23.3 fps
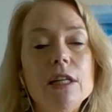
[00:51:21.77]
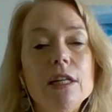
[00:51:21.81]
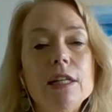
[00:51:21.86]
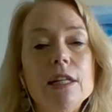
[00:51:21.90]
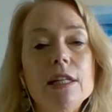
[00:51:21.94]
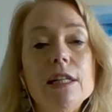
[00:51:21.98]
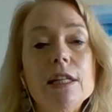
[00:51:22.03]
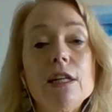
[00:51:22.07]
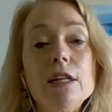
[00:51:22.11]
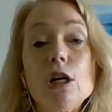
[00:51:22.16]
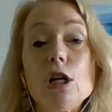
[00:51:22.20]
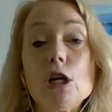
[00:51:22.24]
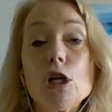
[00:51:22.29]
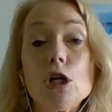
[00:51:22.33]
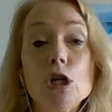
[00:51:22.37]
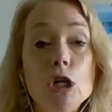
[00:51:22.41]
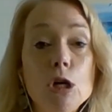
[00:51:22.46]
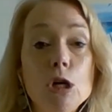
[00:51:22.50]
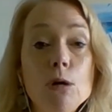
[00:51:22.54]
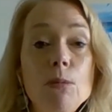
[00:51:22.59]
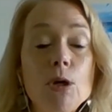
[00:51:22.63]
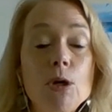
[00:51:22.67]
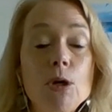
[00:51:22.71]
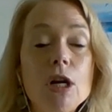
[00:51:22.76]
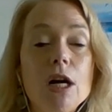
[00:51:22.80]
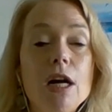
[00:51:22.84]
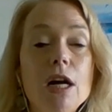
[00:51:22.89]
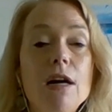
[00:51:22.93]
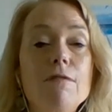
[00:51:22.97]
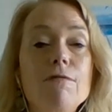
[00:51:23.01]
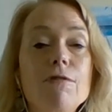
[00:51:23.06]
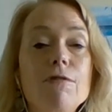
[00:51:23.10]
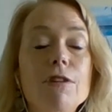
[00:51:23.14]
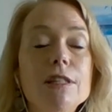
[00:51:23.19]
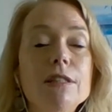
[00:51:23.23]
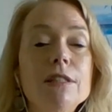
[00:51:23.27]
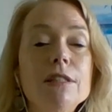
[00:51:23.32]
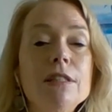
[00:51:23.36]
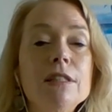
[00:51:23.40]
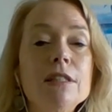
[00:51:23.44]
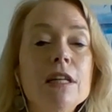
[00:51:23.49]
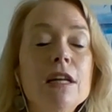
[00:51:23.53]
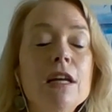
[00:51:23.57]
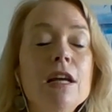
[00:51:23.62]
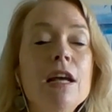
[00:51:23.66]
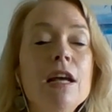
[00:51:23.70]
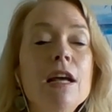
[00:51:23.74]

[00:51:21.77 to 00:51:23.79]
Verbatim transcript: And then our global conference,